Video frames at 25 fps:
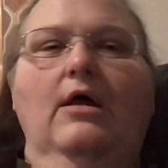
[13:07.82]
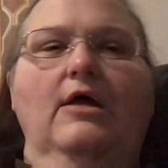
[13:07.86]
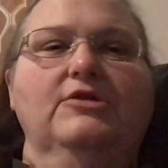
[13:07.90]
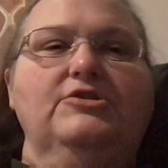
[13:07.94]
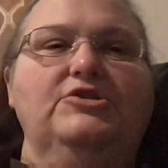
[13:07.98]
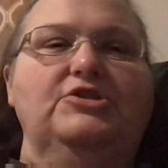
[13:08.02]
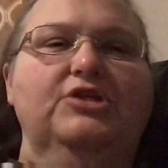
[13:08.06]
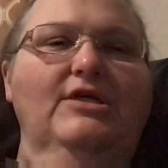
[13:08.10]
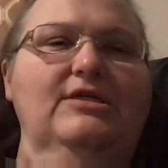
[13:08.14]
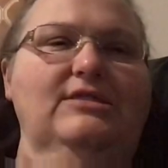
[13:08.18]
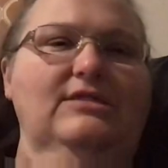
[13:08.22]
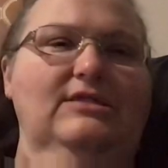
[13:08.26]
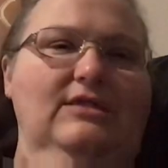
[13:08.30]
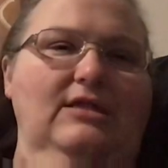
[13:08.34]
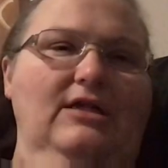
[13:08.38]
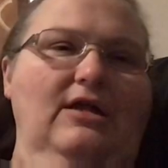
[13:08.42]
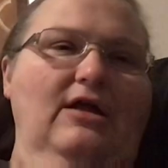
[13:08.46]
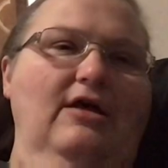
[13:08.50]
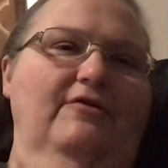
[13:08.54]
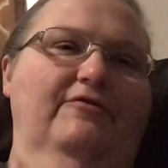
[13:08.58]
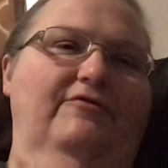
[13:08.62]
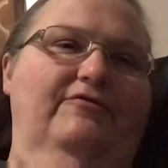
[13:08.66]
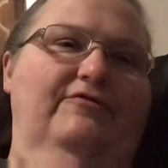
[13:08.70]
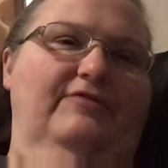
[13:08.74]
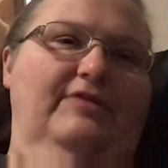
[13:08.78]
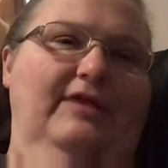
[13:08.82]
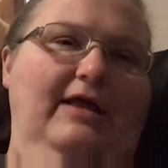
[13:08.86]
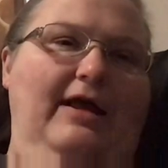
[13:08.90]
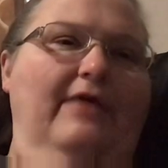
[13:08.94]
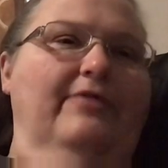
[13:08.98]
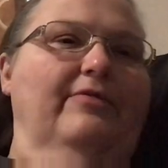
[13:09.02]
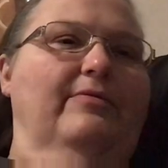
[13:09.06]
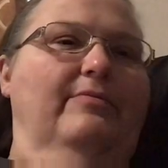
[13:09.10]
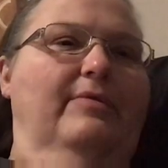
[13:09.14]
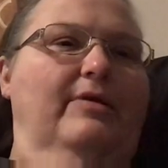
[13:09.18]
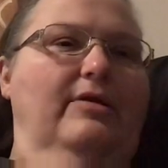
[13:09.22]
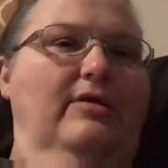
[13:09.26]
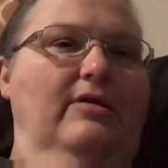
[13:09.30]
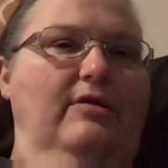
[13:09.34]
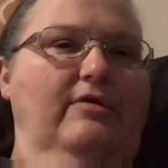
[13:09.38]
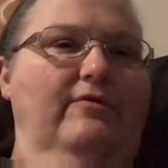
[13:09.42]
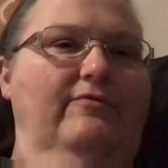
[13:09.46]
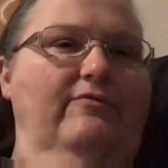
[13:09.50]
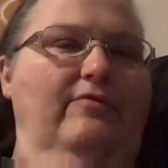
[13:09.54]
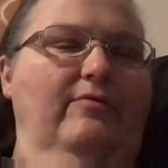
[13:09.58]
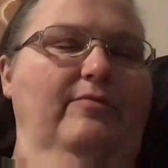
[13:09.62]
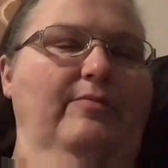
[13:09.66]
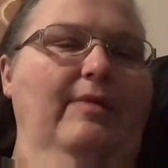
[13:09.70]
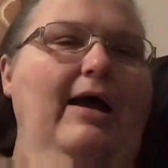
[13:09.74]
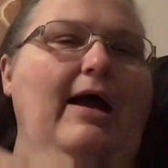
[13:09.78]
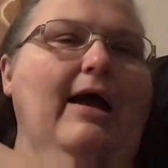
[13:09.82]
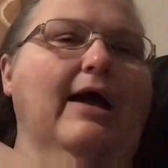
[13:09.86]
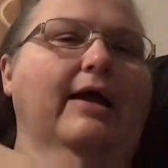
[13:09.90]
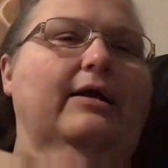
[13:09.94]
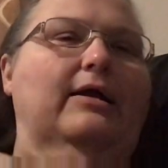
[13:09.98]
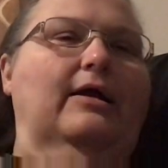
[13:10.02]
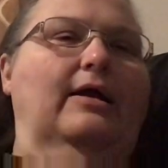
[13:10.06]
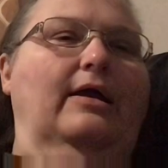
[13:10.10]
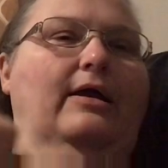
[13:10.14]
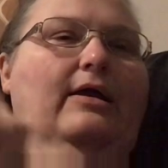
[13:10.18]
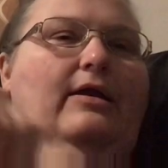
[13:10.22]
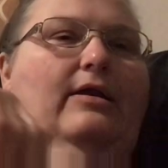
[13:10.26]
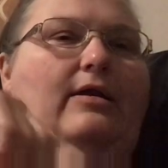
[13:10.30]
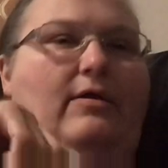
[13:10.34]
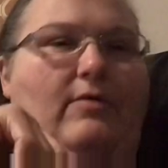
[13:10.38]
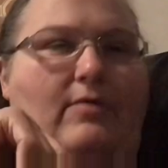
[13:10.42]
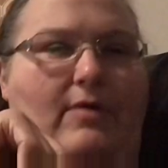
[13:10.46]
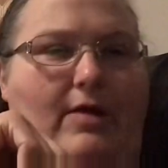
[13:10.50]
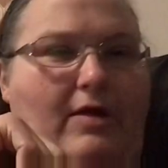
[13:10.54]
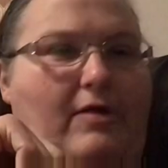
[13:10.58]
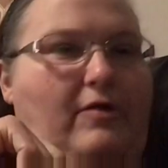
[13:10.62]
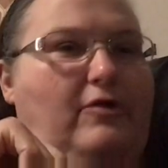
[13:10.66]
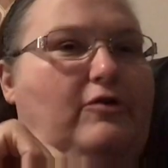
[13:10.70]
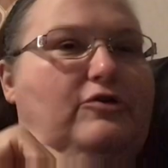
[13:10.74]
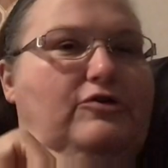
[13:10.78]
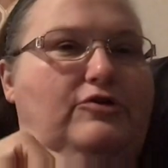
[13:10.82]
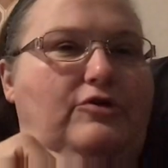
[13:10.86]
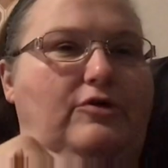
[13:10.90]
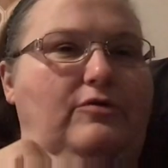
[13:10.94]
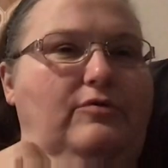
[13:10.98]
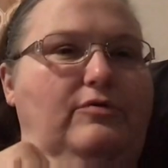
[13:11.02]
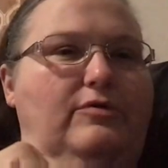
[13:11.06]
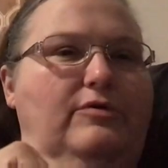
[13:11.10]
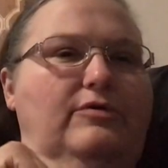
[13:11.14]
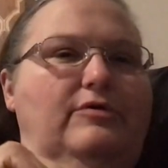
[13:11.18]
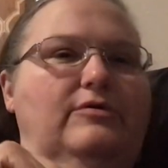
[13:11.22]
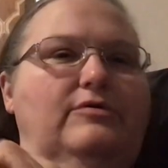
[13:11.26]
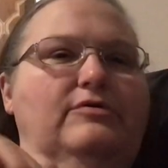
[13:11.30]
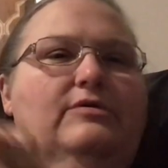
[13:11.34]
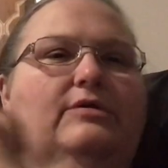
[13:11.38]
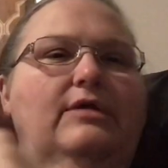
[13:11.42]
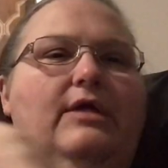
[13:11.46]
Just enough down the middle of her back and around her shoulders.